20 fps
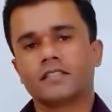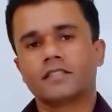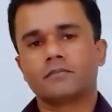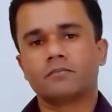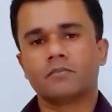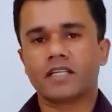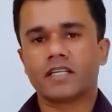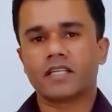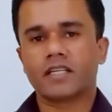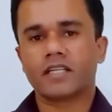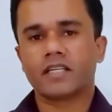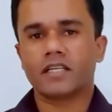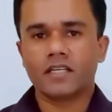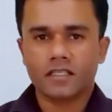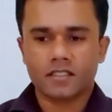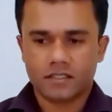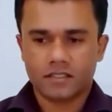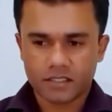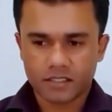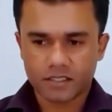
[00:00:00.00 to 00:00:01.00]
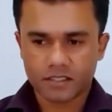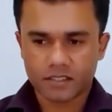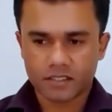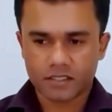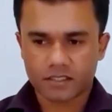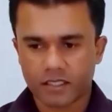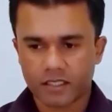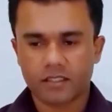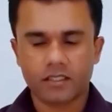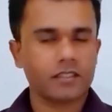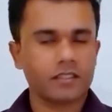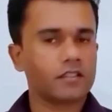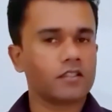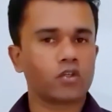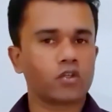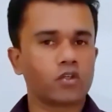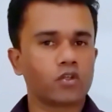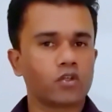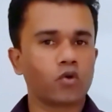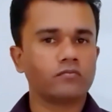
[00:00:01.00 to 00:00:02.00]
But here inside the
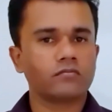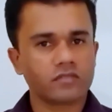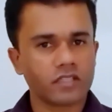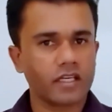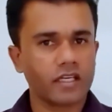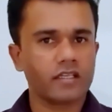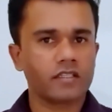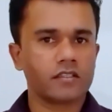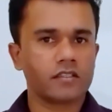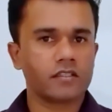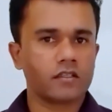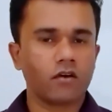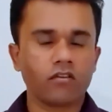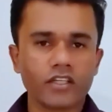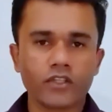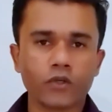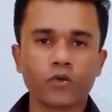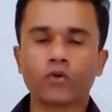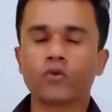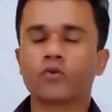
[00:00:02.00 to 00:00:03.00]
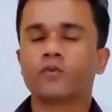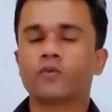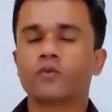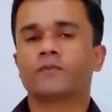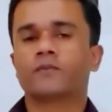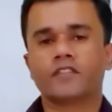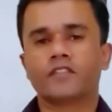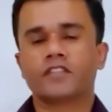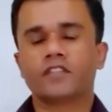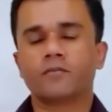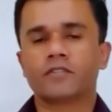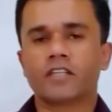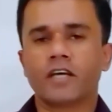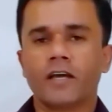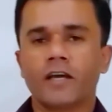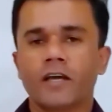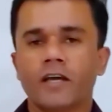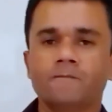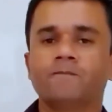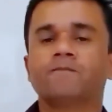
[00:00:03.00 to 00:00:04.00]
room, then only you sometime.